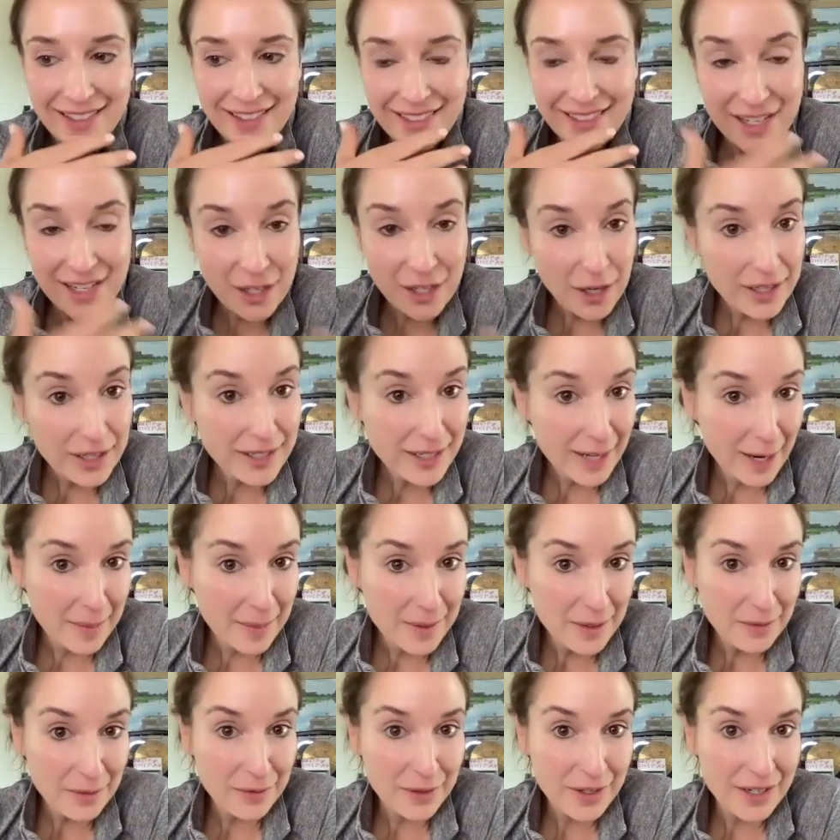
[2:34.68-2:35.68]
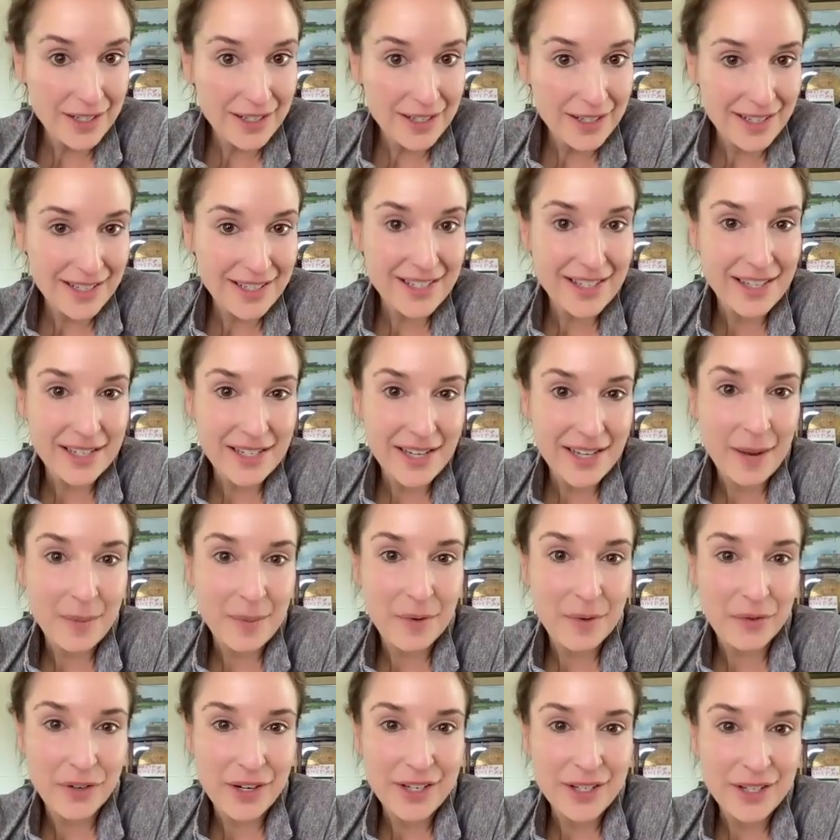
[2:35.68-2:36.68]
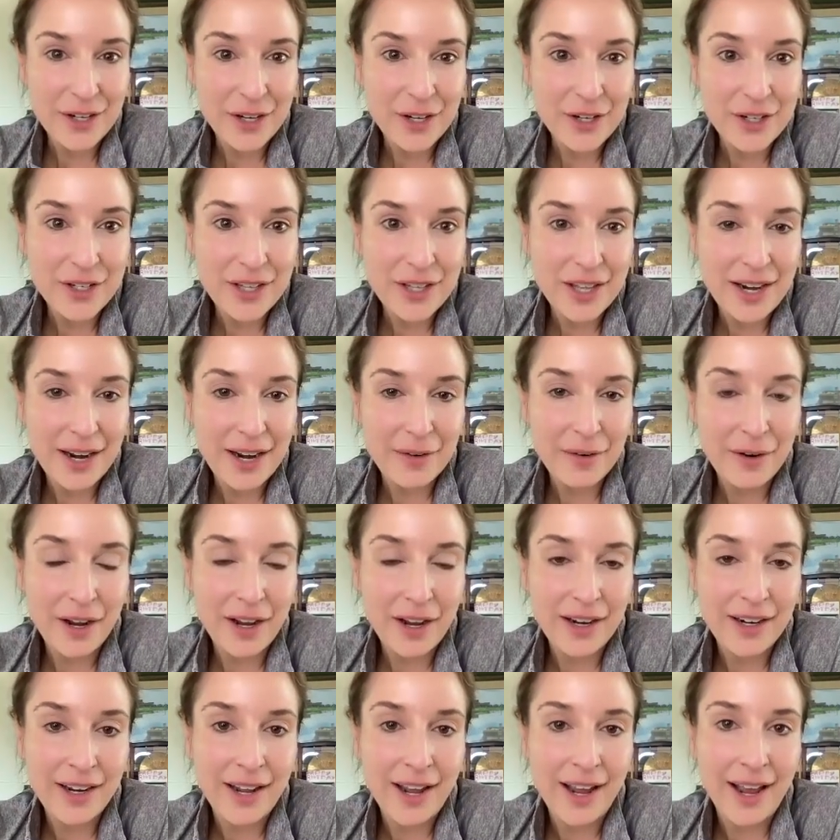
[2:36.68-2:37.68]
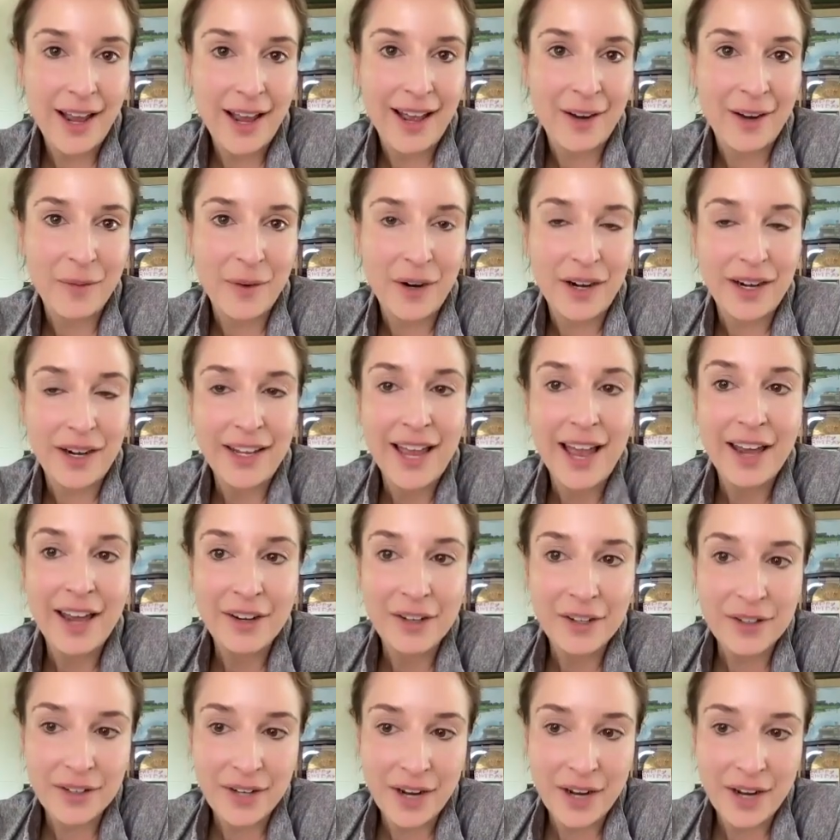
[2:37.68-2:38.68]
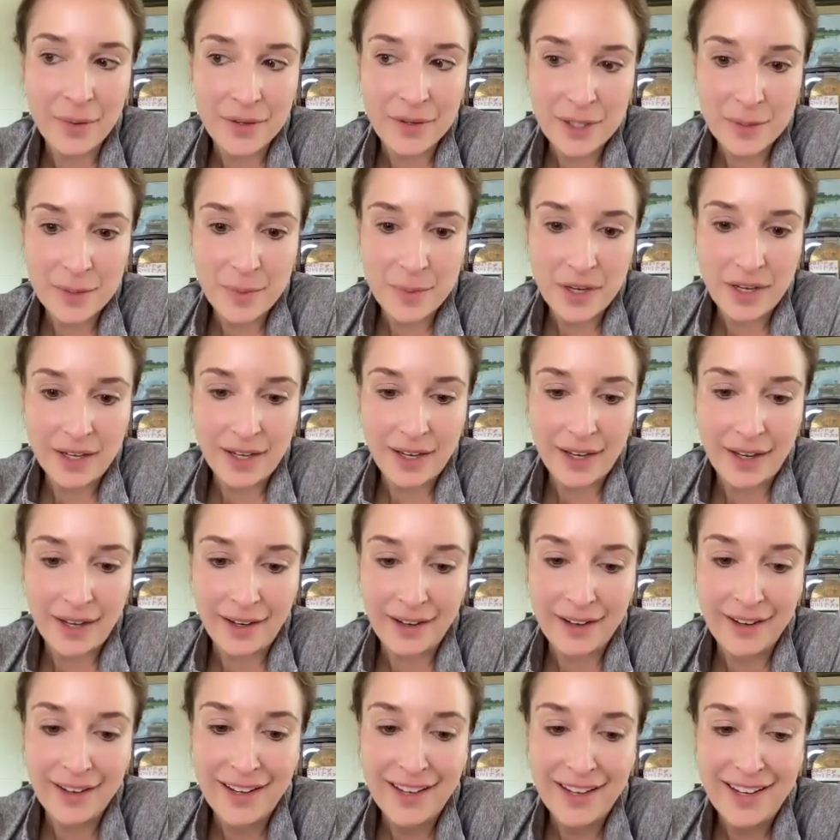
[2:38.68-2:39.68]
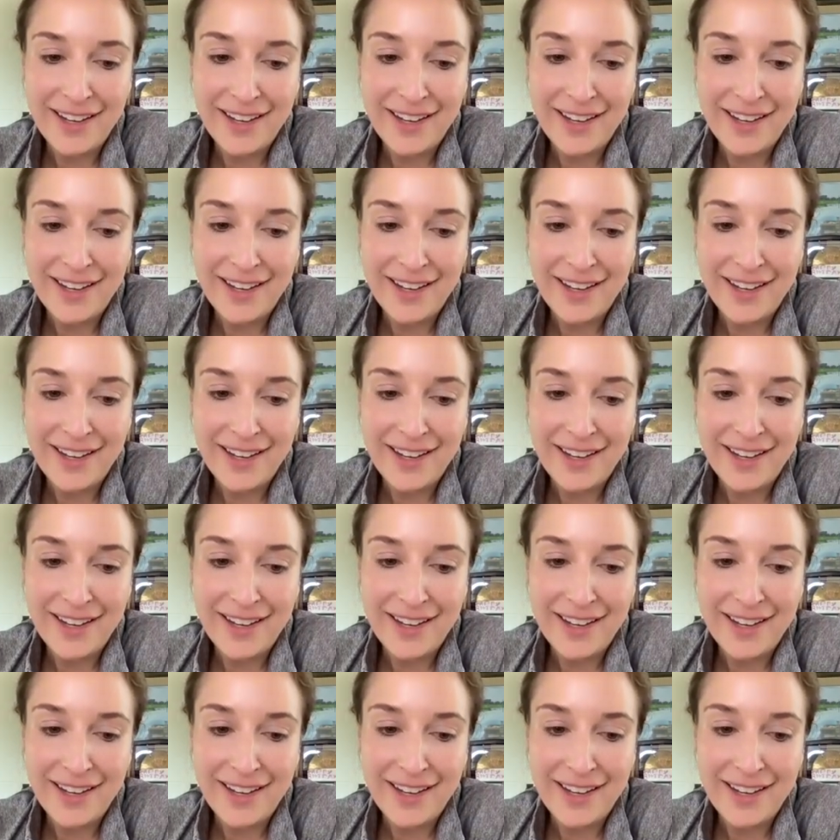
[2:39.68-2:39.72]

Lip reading: these are the types of this is the type of research that I run. And when Kendall and I were speaking,